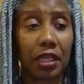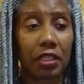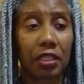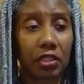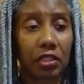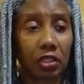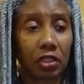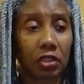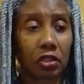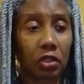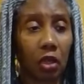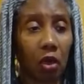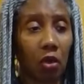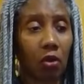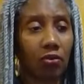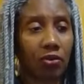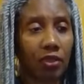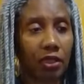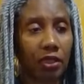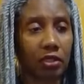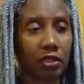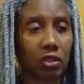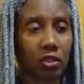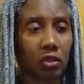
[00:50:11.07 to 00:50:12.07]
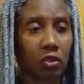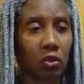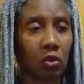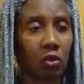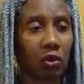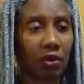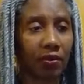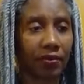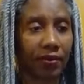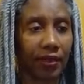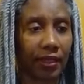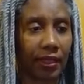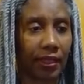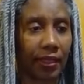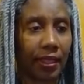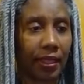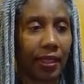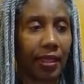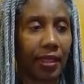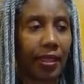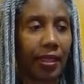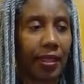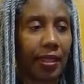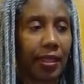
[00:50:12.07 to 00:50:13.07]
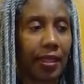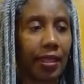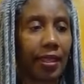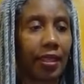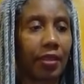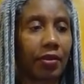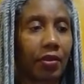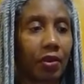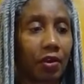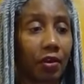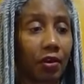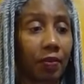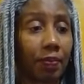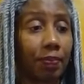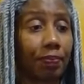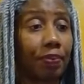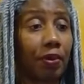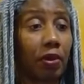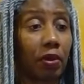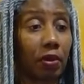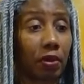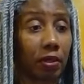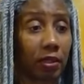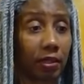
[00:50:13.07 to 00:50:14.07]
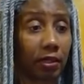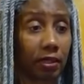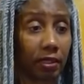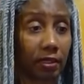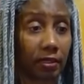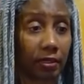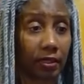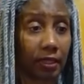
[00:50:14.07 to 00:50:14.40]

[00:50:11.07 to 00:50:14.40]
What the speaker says: and she told their story in her book.